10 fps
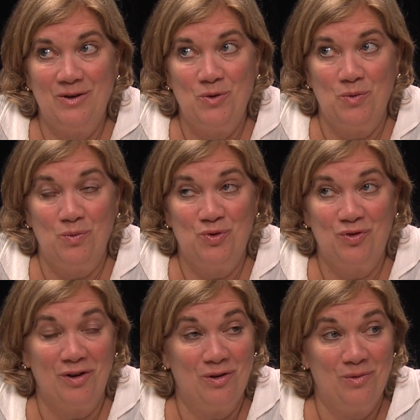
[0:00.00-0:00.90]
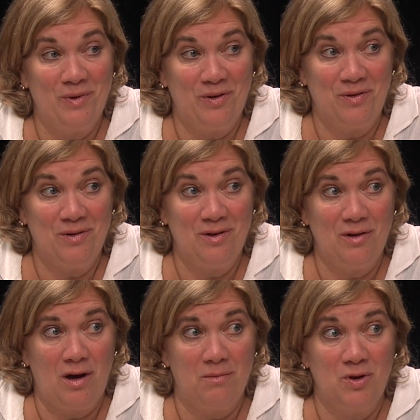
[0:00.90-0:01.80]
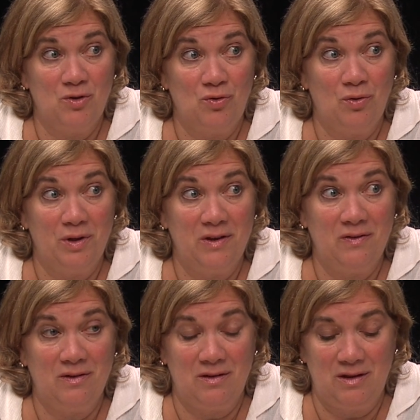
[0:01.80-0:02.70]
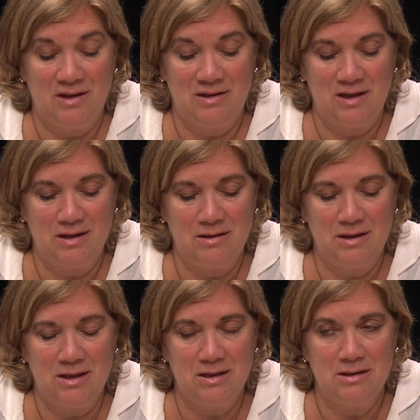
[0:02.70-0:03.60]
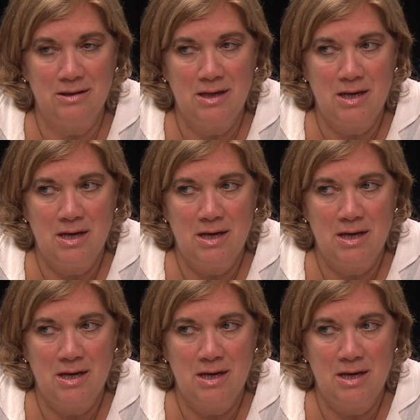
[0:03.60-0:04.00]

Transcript: who struggle with controlling these things is,